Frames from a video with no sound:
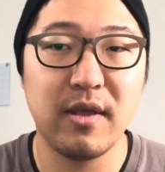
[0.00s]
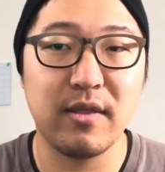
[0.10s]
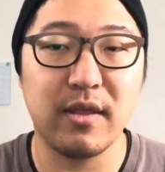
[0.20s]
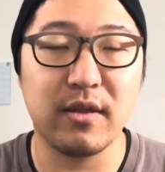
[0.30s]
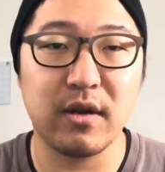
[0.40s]

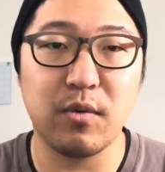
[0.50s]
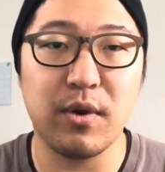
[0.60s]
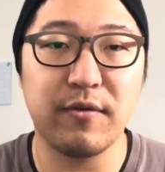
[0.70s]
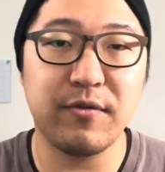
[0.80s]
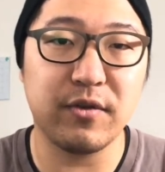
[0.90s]
then they're going to
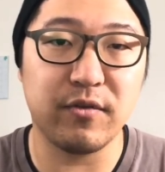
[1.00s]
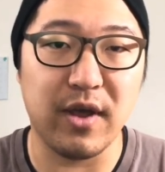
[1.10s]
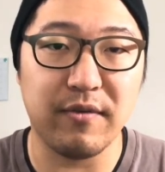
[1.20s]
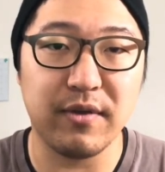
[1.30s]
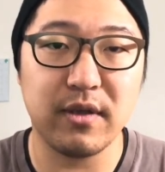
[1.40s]
want foot
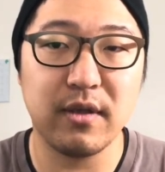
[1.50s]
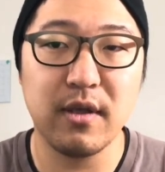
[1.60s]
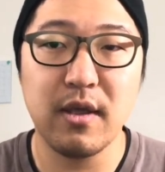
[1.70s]
traffic.